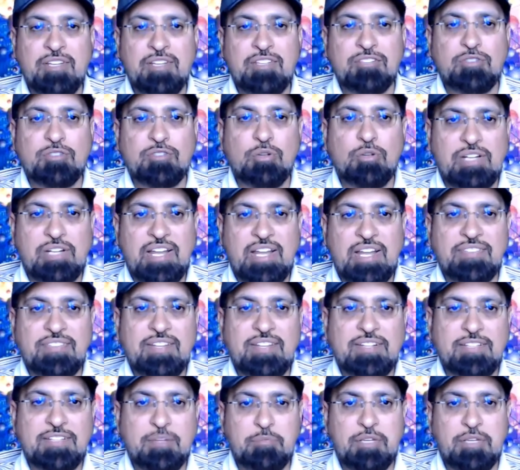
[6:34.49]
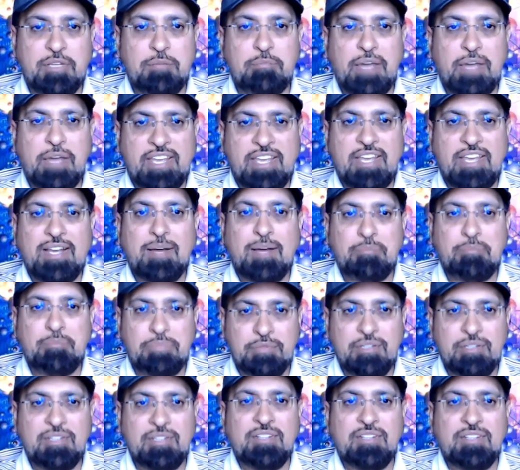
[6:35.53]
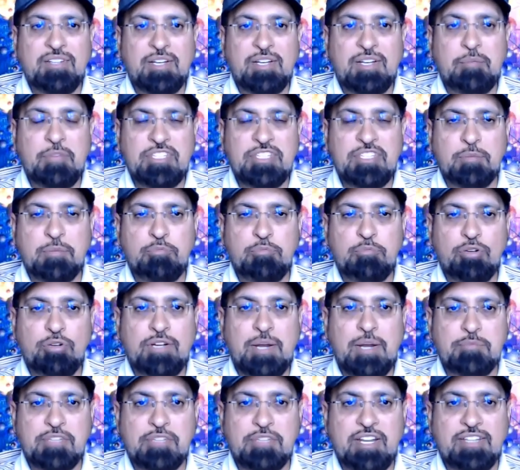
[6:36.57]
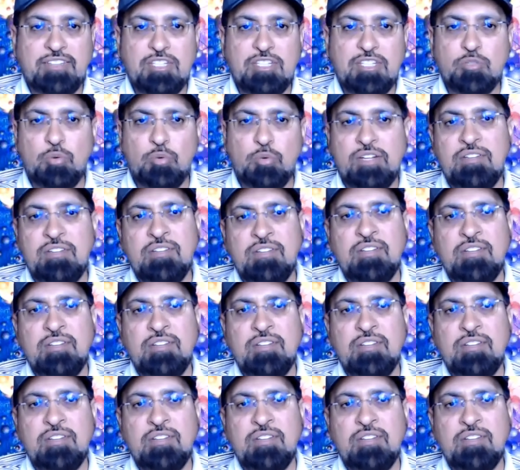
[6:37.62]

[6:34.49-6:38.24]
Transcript: so glad that they've been backing up amazing programs like this one.